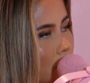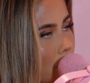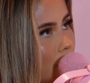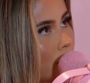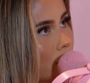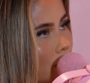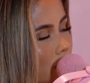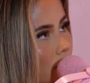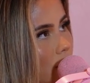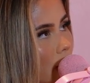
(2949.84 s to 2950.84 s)

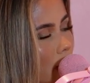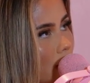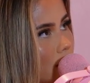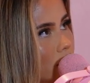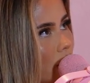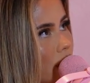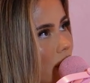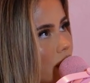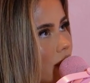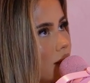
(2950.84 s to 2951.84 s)
Yeah. So
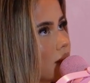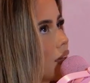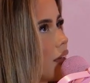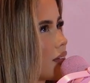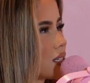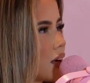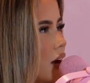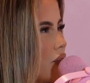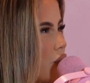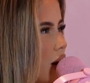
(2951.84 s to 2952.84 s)
I think that's
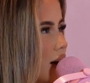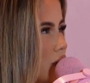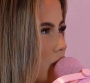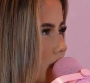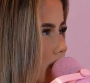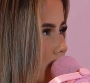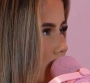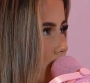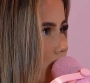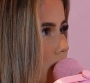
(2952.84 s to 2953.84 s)
kind of why I didn't want to
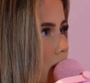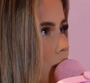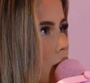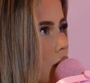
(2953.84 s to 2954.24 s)
really put him